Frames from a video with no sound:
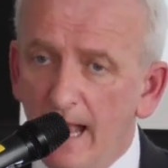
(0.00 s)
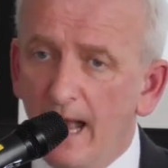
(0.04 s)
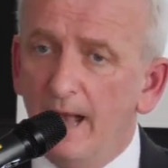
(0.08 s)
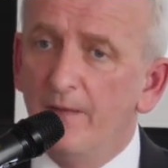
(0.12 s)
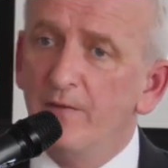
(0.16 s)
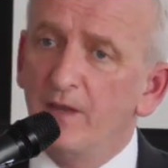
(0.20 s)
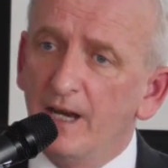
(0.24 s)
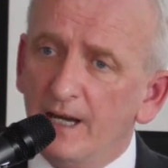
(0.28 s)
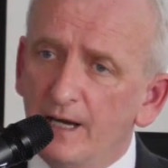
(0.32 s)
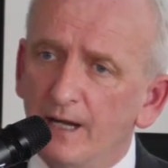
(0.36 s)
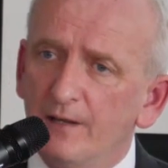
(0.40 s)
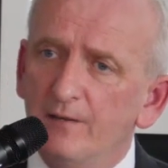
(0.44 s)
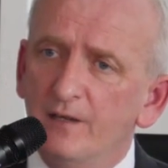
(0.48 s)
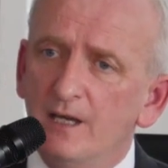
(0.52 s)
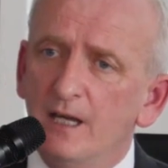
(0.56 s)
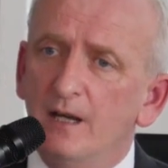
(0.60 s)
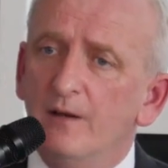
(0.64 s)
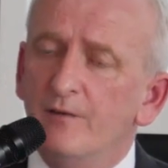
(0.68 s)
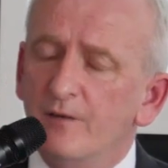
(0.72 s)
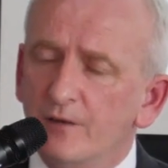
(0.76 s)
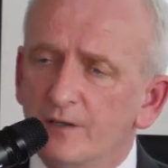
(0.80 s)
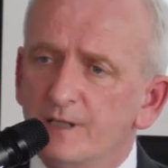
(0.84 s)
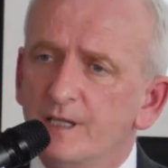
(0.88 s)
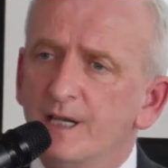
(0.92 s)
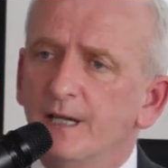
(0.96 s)
And then on the
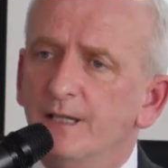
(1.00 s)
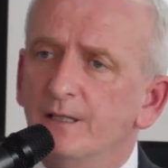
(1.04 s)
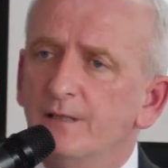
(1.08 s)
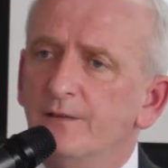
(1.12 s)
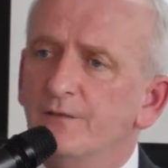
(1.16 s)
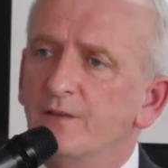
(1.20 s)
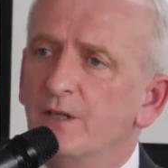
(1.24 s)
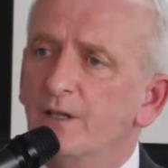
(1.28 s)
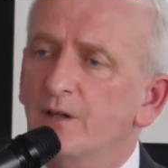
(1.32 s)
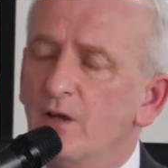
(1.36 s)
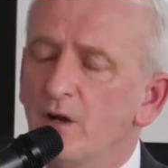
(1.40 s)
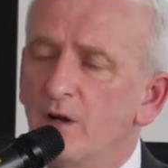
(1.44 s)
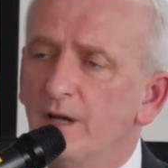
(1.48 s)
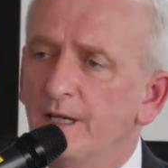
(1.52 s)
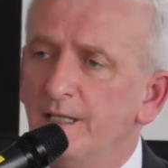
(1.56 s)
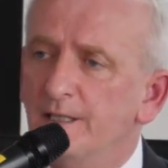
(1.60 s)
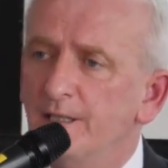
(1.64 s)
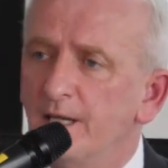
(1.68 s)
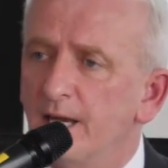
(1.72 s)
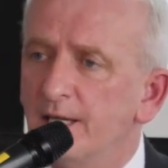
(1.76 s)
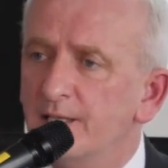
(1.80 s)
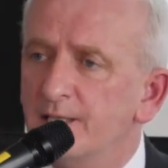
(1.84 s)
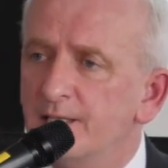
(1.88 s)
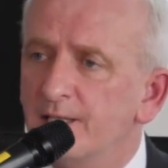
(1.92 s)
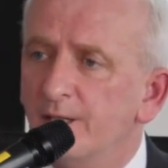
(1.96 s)
other side of the coin,
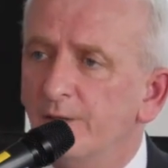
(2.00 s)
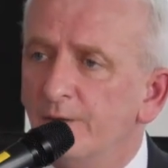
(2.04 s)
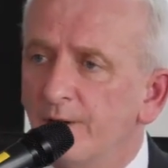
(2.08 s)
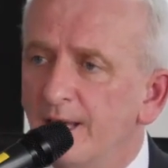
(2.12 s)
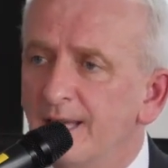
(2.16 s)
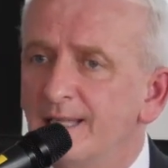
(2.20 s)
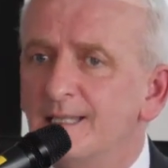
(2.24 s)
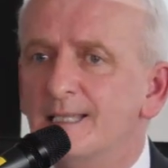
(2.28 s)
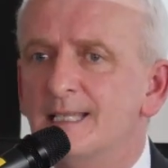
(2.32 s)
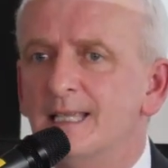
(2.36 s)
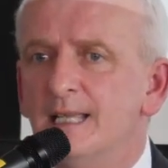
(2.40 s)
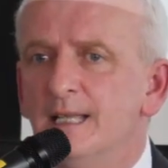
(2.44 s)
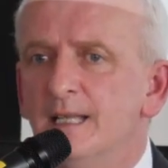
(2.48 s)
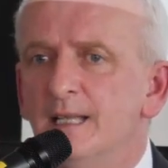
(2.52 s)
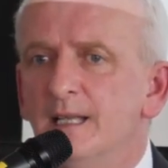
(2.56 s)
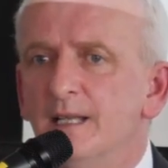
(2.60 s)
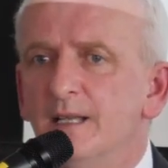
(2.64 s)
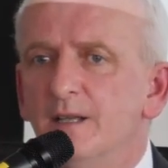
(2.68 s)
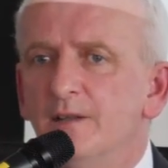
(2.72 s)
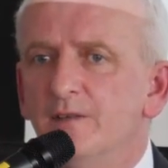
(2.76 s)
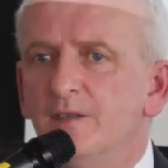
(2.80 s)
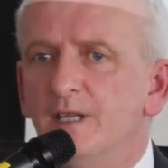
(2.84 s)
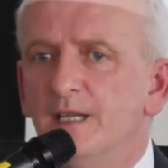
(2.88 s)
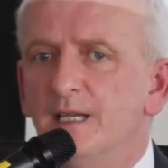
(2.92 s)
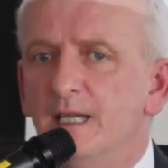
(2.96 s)
yes, there is
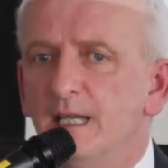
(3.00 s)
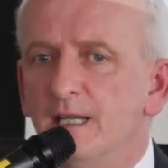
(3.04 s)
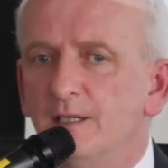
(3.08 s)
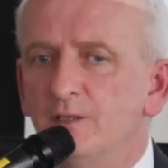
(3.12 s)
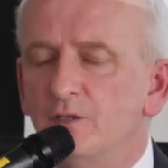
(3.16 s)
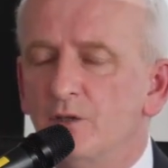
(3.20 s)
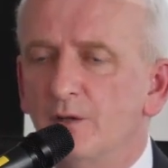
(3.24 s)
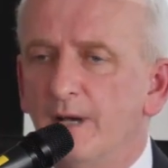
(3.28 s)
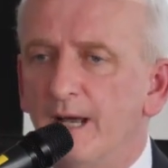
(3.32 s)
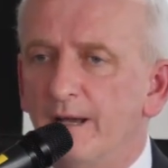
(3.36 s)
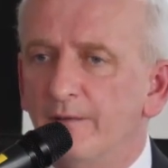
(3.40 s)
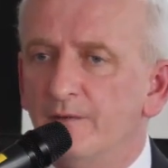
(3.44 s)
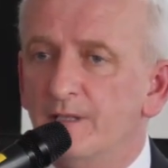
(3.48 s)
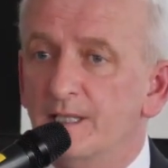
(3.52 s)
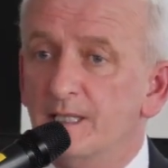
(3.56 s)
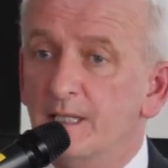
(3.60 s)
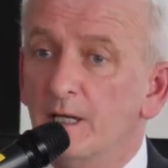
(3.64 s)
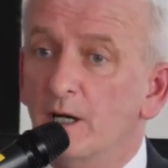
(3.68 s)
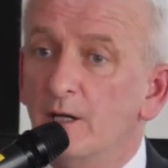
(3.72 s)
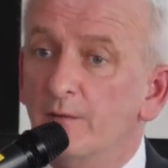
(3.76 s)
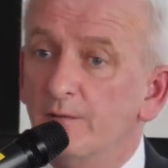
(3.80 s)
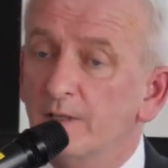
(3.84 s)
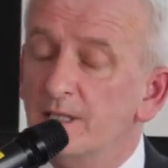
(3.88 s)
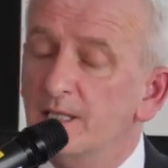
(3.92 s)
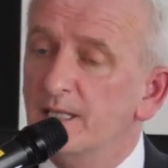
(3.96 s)
the need to have a
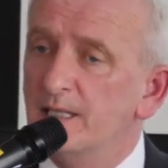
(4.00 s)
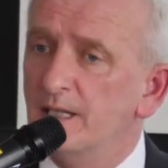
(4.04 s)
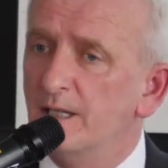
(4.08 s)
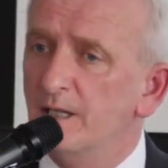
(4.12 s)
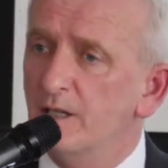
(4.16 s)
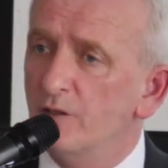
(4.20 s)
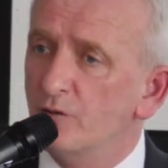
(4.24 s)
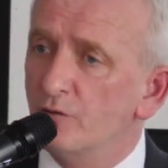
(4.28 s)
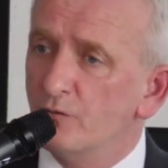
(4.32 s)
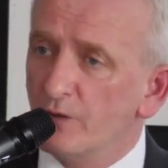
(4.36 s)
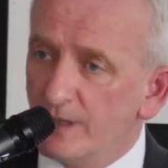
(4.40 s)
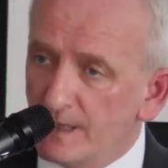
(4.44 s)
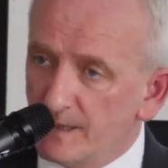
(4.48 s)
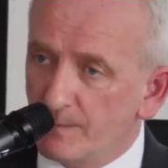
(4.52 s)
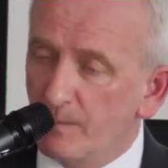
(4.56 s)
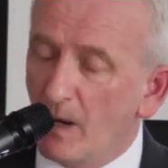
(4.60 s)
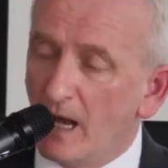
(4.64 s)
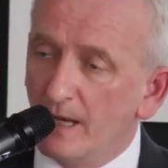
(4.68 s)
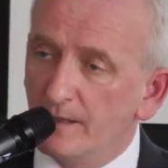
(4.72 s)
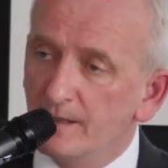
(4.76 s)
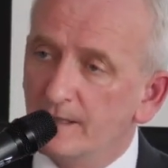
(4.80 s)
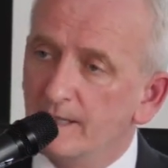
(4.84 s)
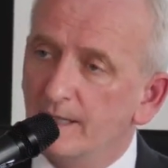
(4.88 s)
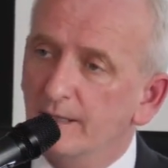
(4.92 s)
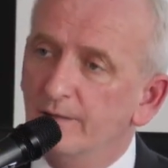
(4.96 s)
service that is
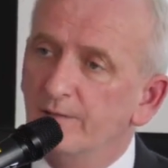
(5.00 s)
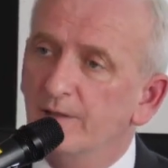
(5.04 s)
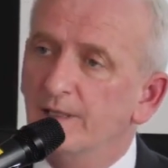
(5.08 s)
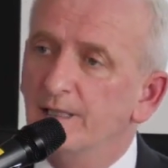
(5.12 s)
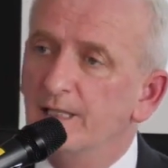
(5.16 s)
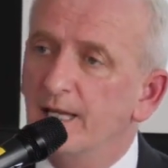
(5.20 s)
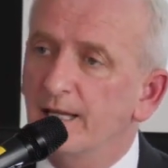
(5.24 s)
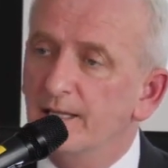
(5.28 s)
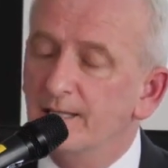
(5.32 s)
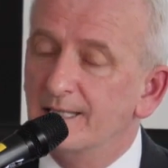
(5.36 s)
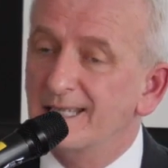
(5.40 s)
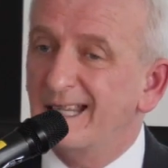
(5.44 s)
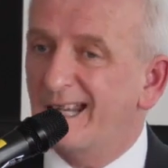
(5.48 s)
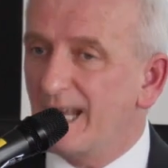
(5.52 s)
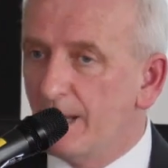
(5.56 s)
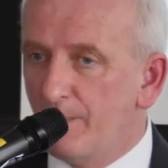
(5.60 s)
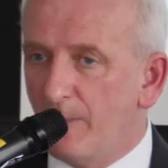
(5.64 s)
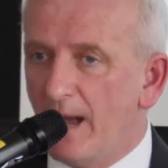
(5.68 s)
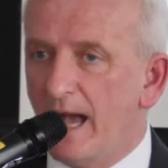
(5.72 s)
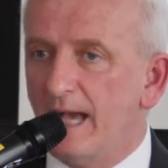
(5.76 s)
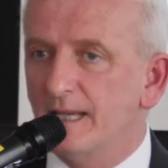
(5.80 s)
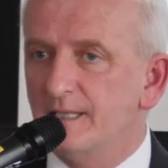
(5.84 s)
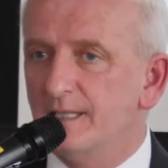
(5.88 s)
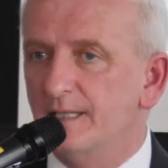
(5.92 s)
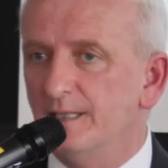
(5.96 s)
responsive and has the
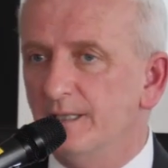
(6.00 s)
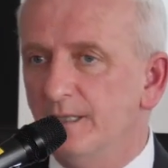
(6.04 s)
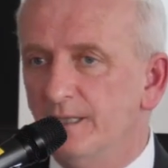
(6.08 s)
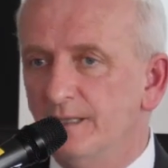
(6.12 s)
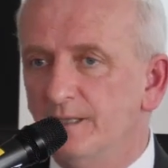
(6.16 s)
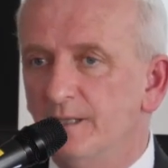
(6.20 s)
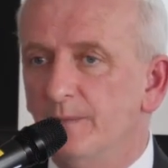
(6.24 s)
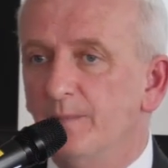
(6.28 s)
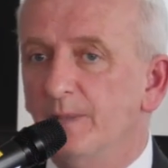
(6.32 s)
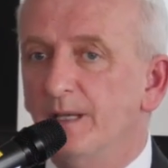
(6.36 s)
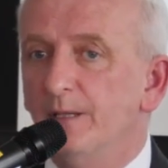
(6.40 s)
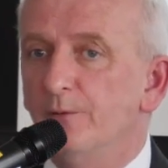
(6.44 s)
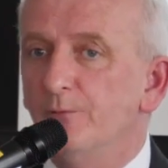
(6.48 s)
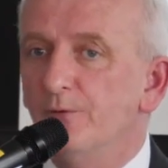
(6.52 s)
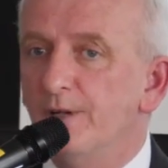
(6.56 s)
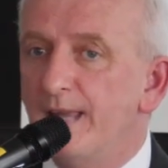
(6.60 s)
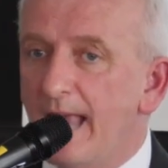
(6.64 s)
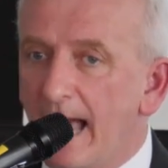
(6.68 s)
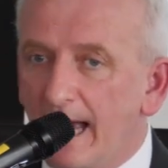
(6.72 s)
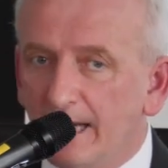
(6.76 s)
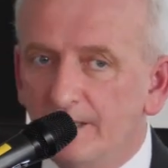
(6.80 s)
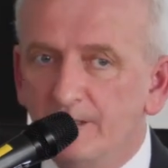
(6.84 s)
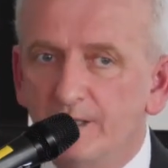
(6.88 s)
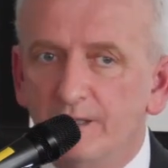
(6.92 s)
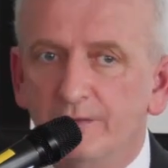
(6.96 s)
capacity to be
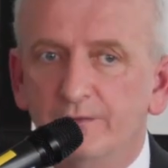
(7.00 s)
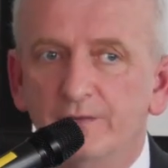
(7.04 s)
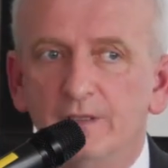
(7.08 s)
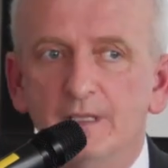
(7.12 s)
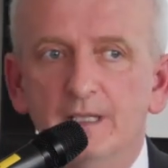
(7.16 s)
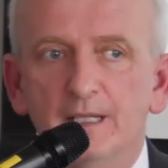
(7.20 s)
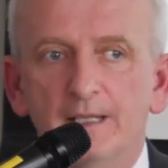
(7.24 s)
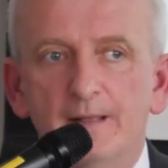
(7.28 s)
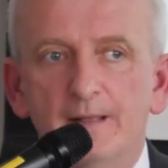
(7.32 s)
reactive